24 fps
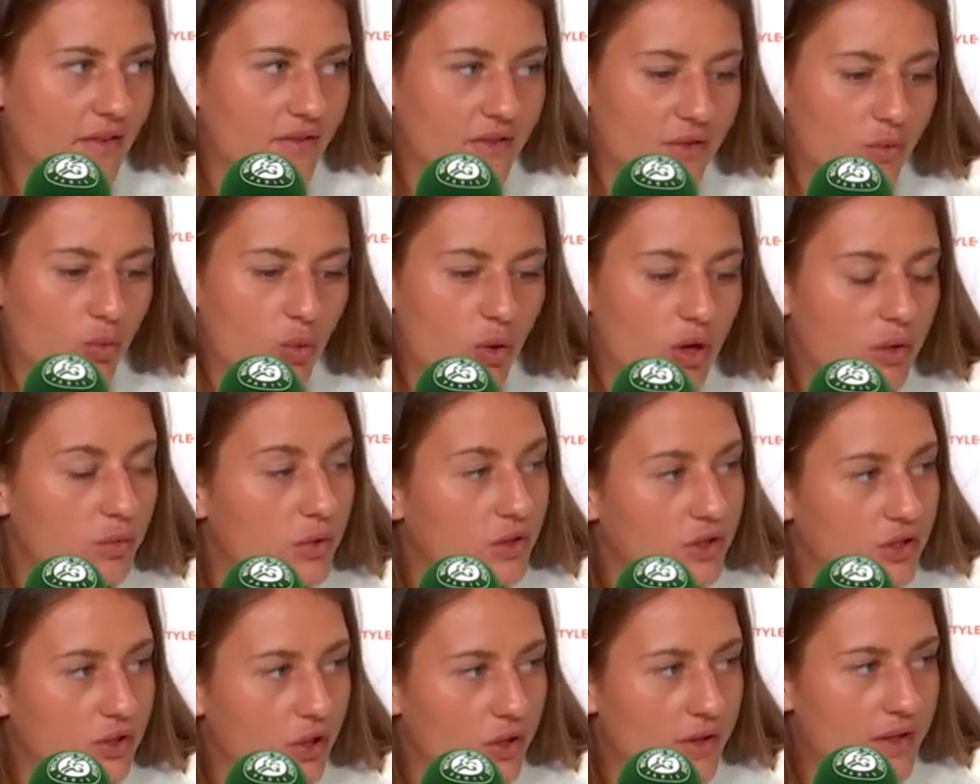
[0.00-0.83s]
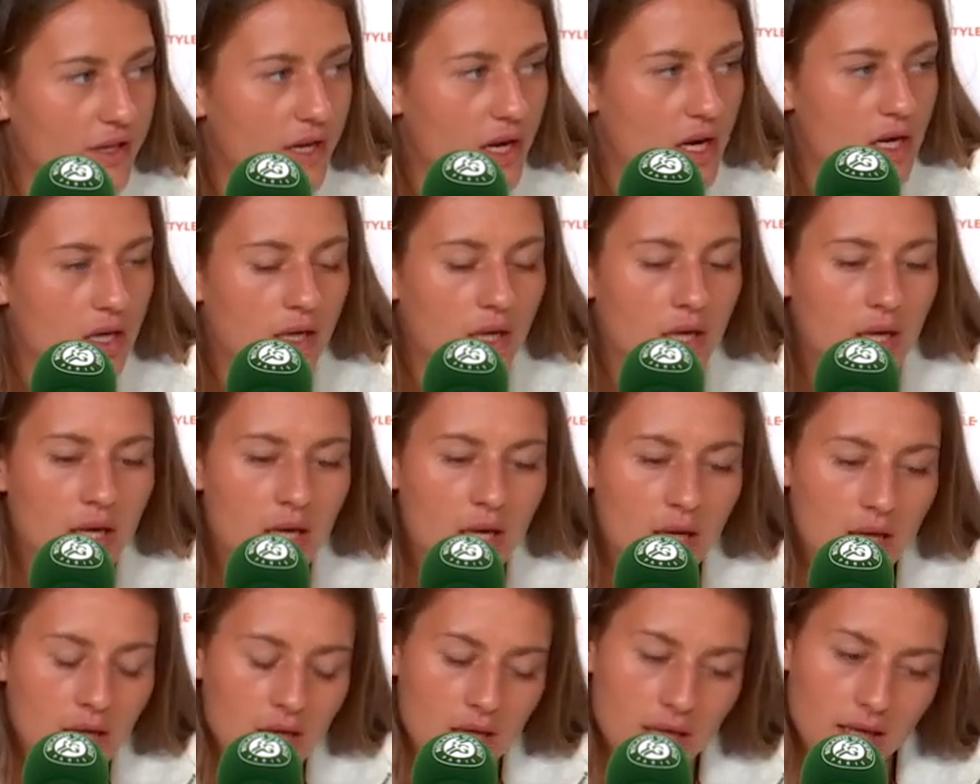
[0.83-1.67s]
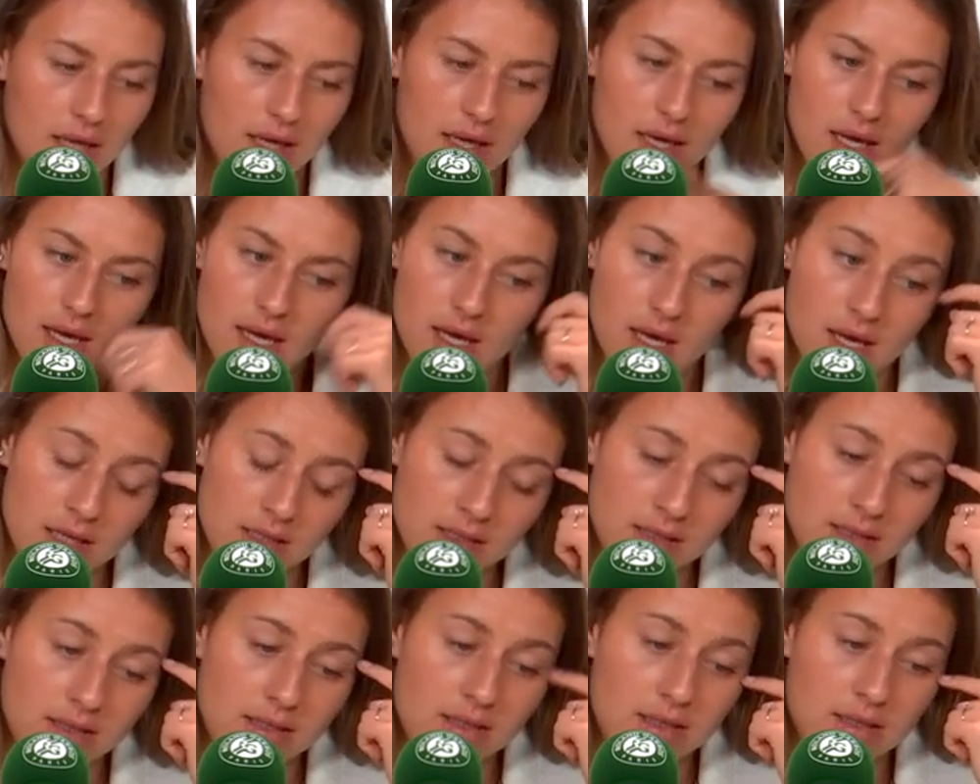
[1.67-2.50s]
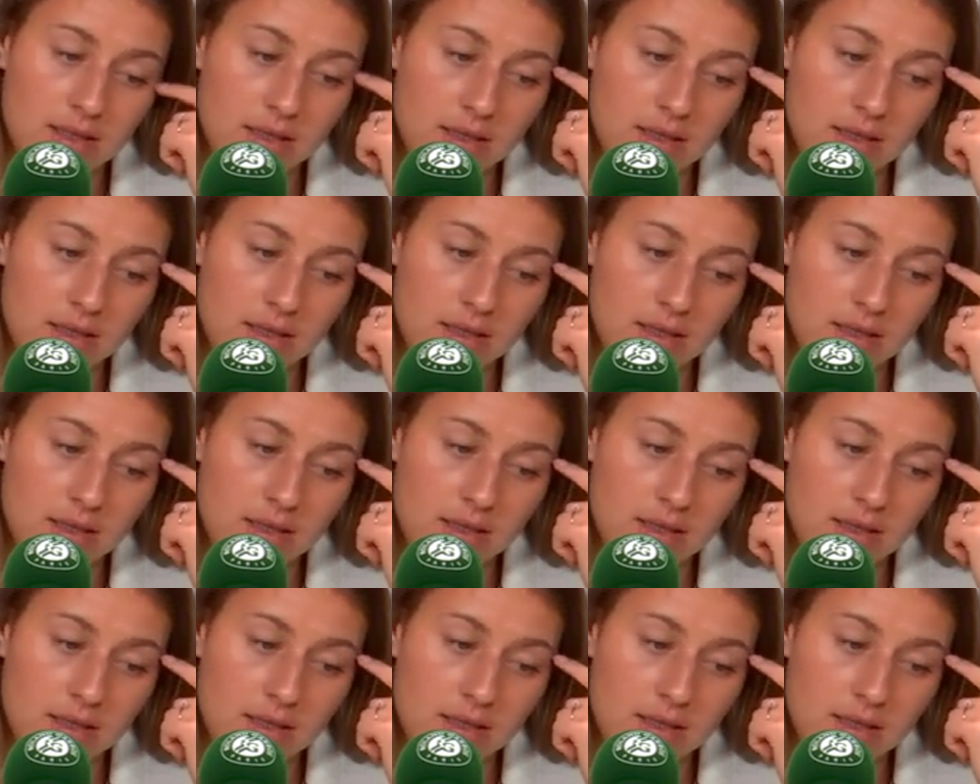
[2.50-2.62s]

the war was not there. And